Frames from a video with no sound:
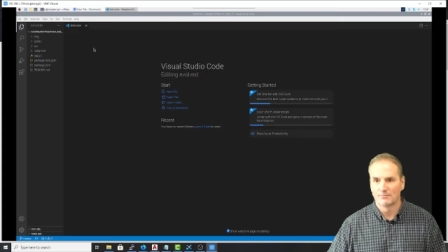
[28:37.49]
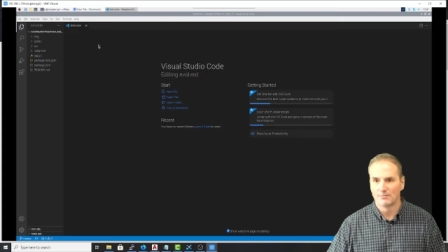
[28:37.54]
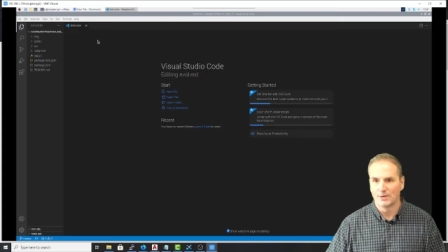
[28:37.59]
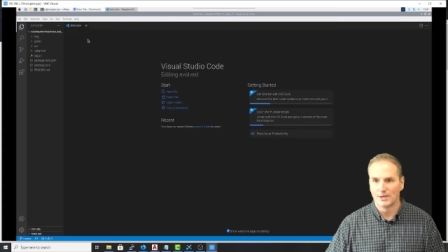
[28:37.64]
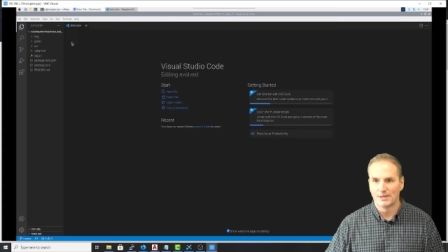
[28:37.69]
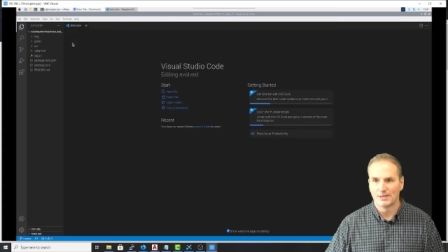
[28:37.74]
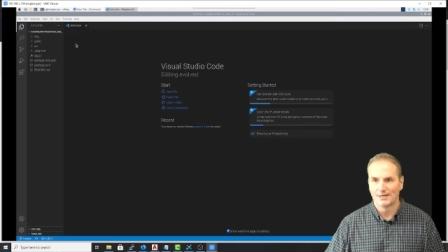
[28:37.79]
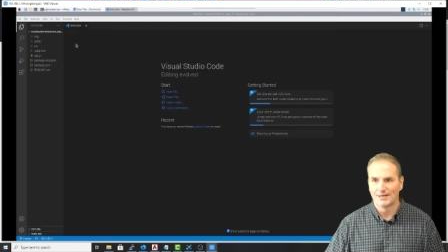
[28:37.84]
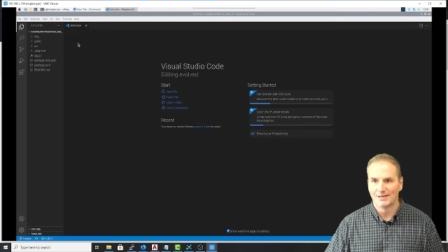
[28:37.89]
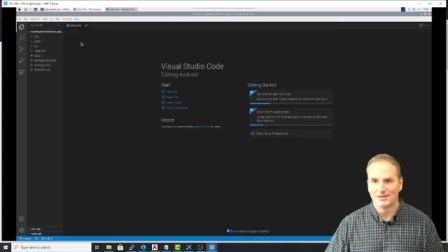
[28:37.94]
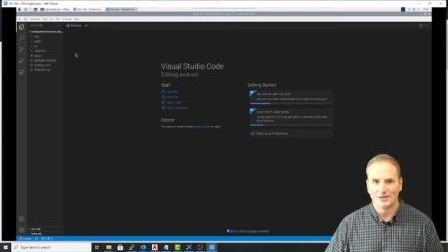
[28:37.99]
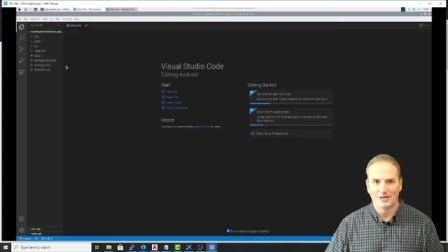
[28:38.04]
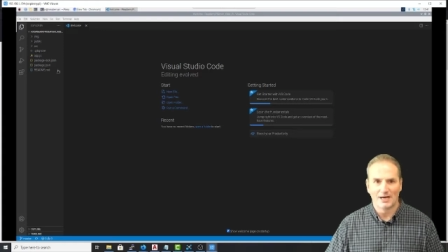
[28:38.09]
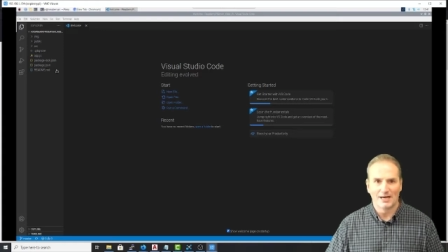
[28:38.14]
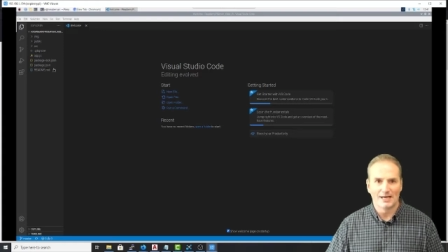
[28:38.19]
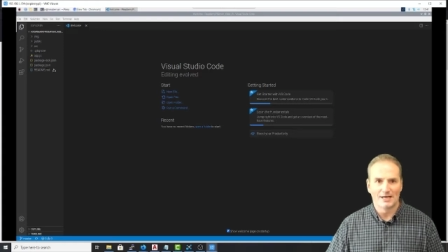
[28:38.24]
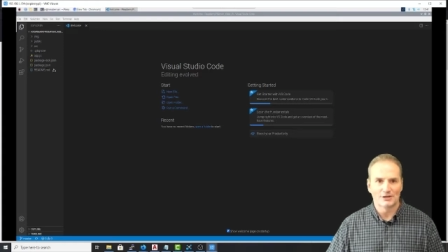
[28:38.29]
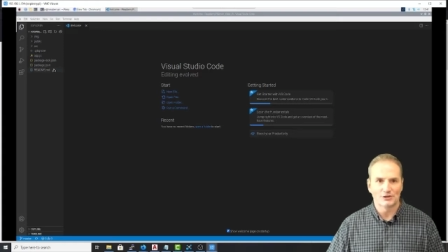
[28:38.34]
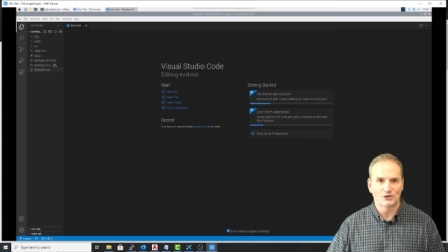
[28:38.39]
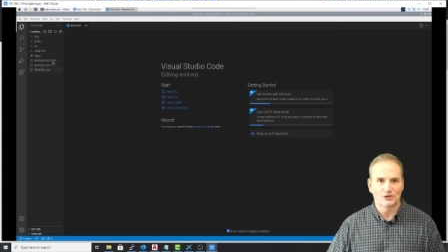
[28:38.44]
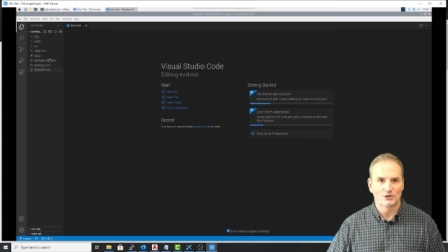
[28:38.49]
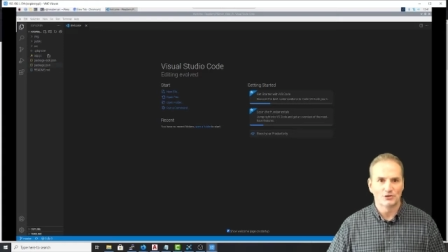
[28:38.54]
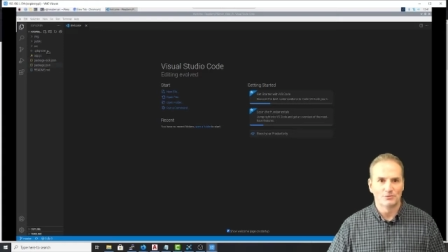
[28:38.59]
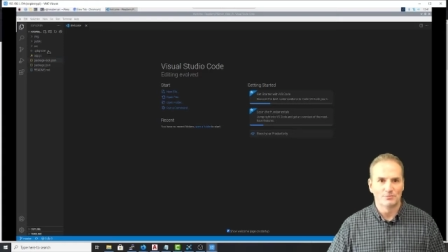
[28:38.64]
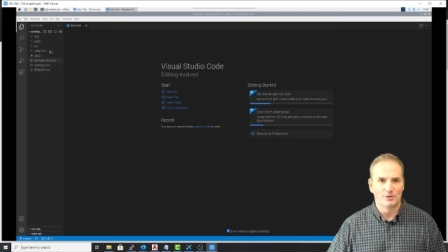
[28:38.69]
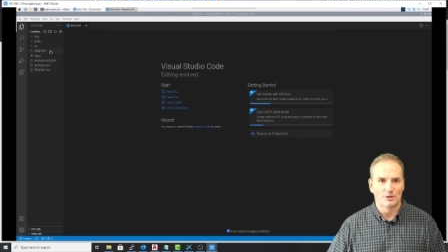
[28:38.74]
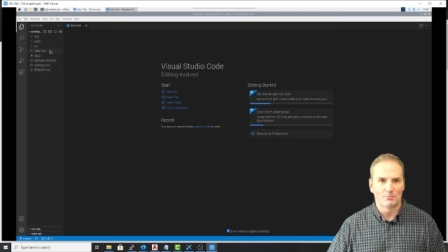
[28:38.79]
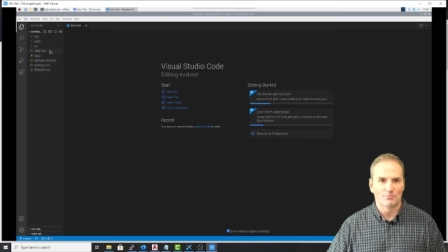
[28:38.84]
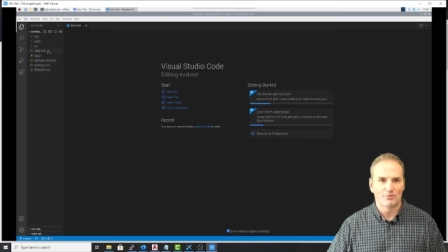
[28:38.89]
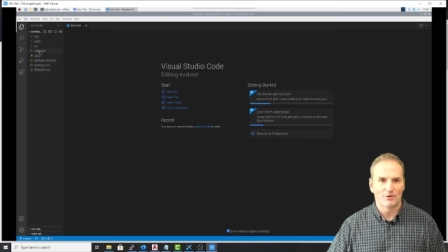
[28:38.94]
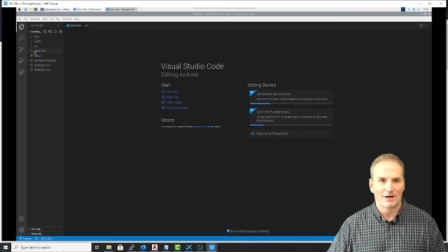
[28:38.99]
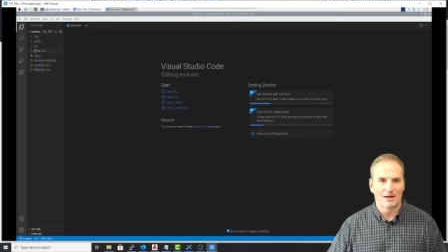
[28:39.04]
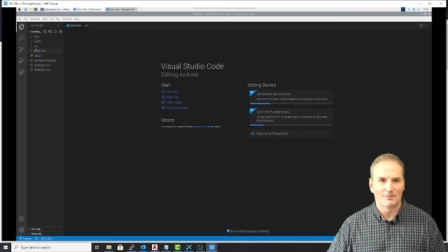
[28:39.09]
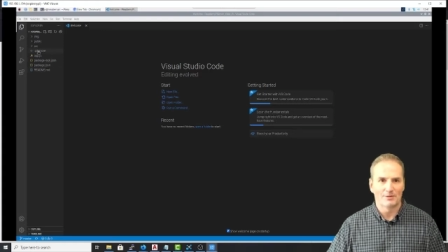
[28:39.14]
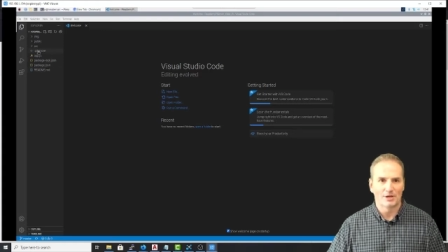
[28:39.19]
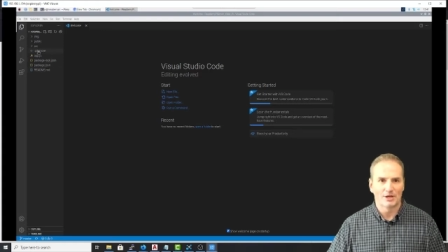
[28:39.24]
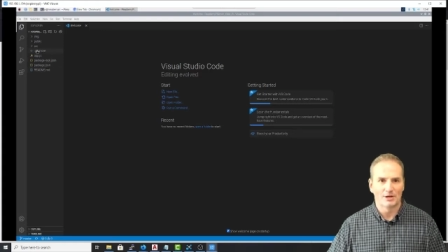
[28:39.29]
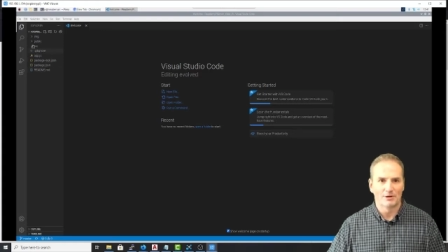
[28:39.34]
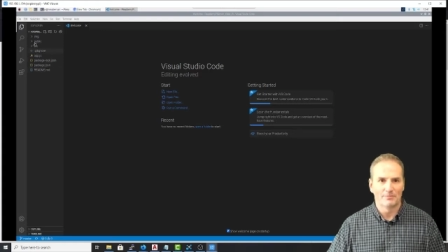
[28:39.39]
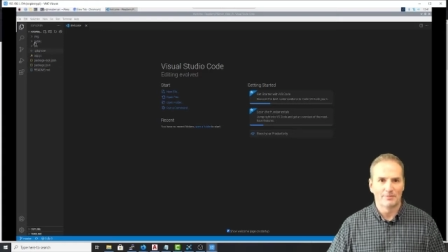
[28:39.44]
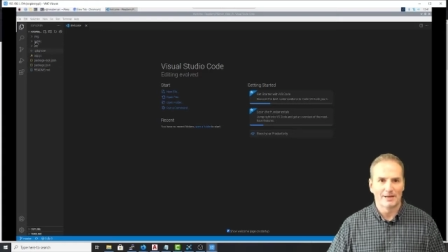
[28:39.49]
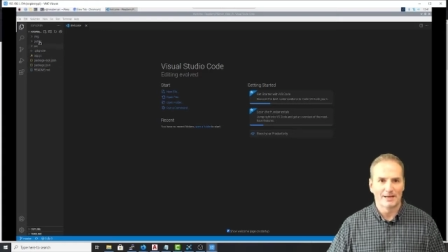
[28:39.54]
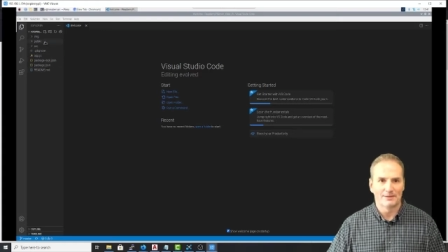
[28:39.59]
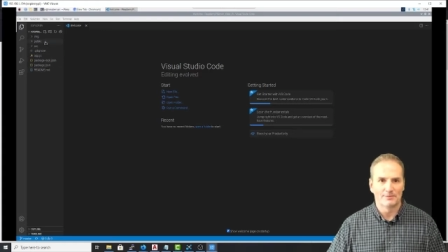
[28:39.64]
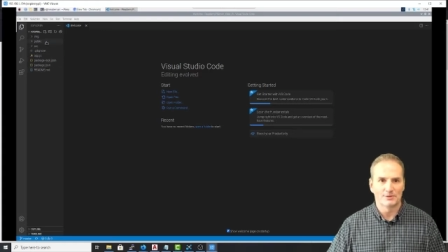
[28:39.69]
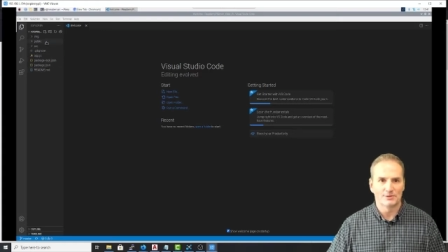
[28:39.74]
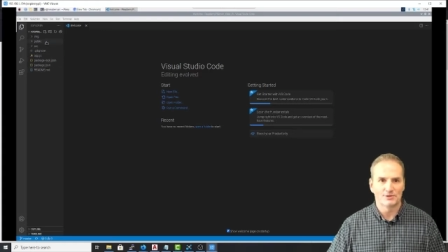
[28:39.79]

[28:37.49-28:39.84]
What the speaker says: but I assume you're probably going to be able